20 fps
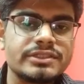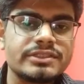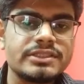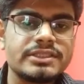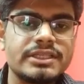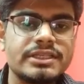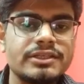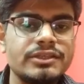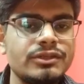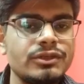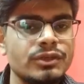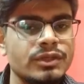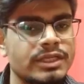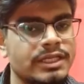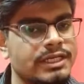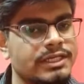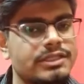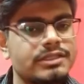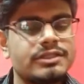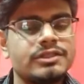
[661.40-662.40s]
the thing. You'll
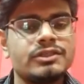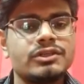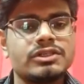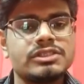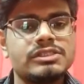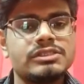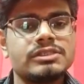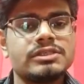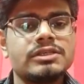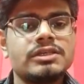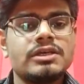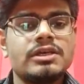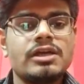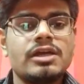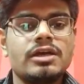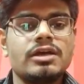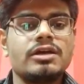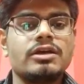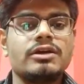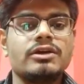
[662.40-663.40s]
get your
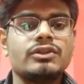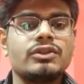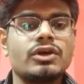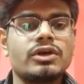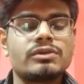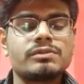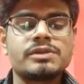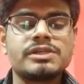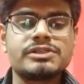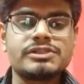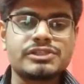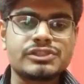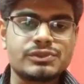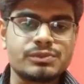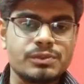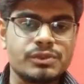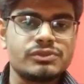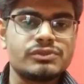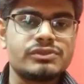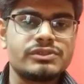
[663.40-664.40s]
normal
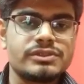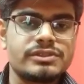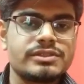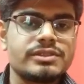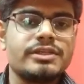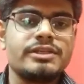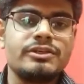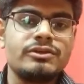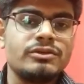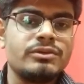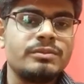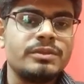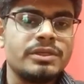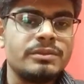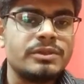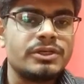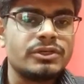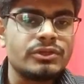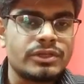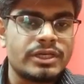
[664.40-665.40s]
response and you will be
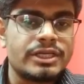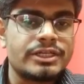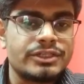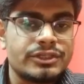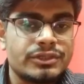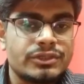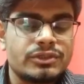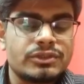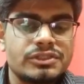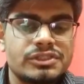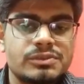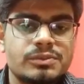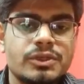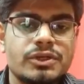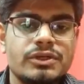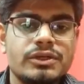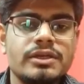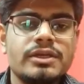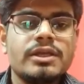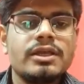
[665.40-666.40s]
able to write it on the
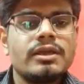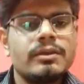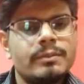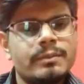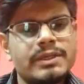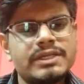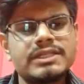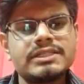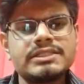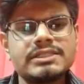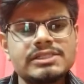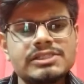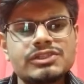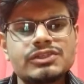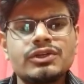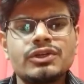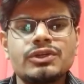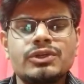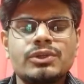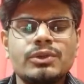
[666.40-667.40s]
spot. But it is
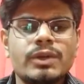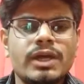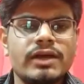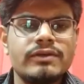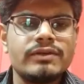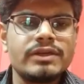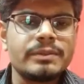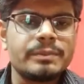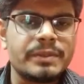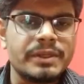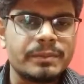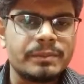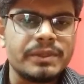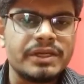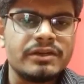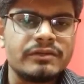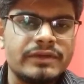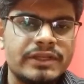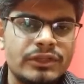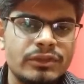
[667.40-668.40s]
good to have it
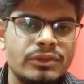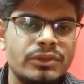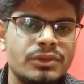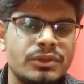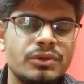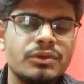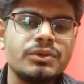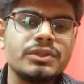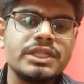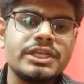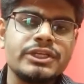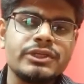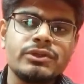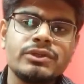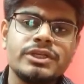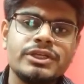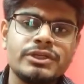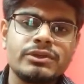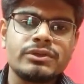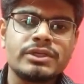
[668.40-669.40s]
prepared. When you know that you
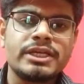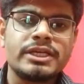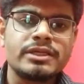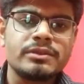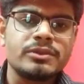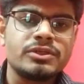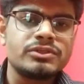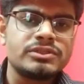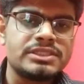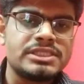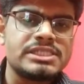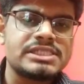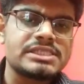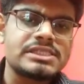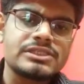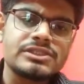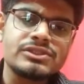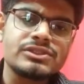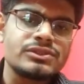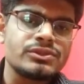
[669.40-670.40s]
need to write about these
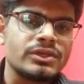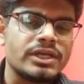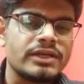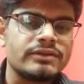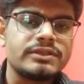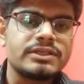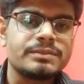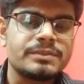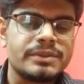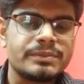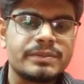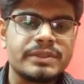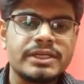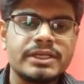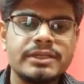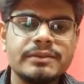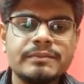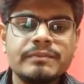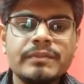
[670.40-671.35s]
things, you have it prepared,